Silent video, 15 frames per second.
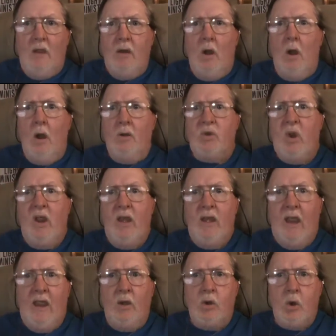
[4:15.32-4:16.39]
you're
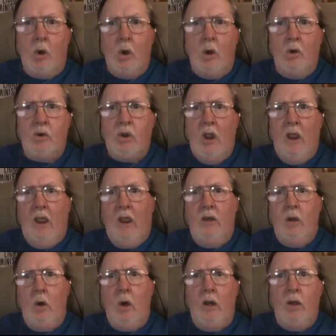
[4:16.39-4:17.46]
teenagers,
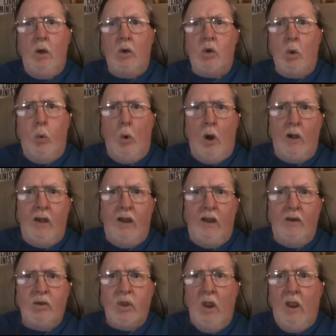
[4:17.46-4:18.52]
and you're in your
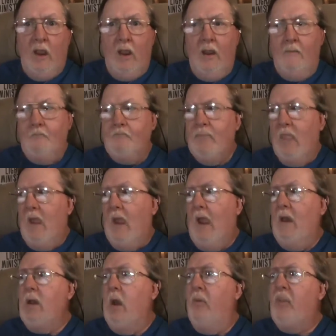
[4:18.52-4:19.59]
20s,
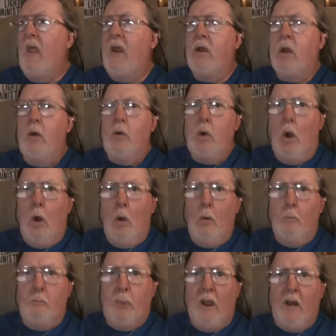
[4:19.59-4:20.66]
and you think you know
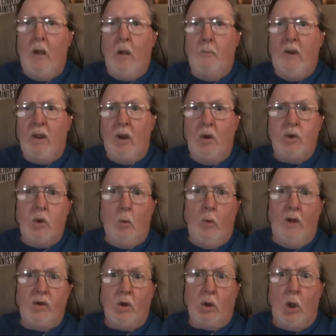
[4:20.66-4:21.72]
better because you
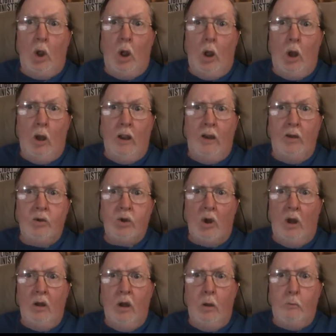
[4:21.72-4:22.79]
went to college,
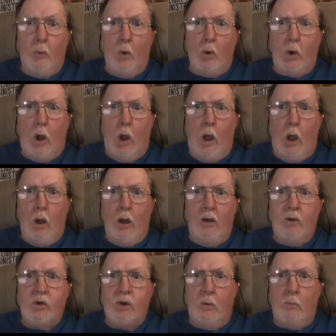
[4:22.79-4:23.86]
a liberal
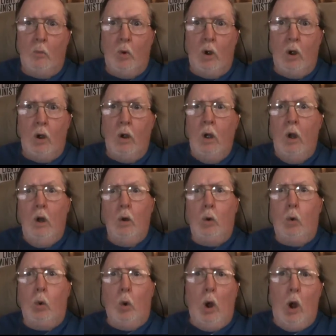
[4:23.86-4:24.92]
college somewhere.
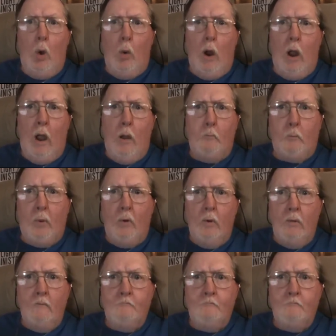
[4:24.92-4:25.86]
Grow up!